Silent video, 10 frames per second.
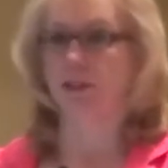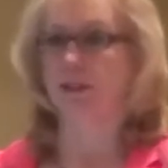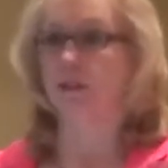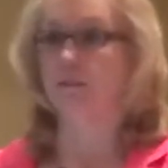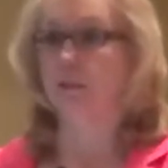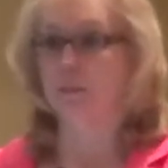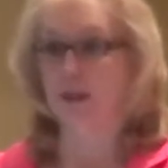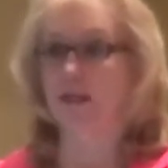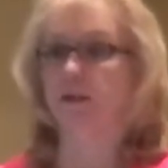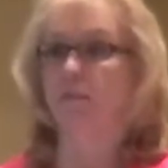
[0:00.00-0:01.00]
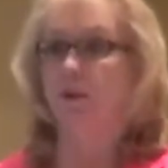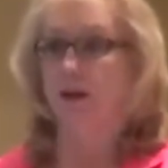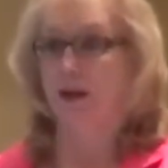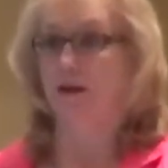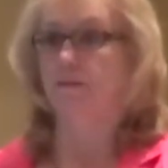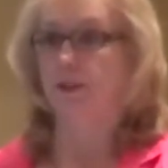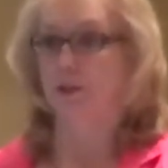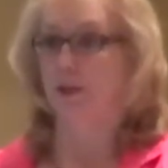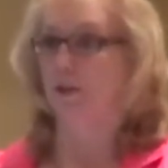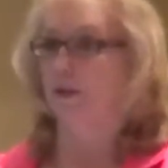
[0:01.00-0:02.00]
it's going to be picked up on every
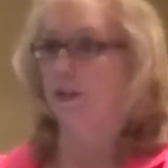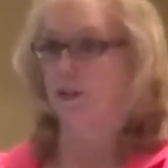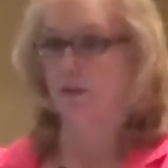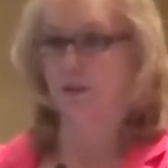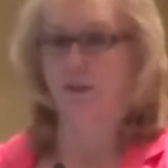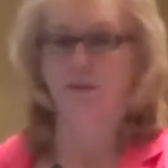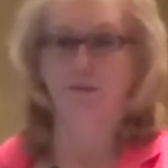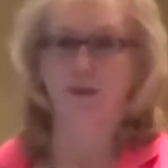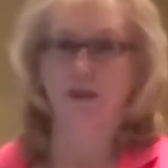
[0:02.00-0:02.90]
chart, your history of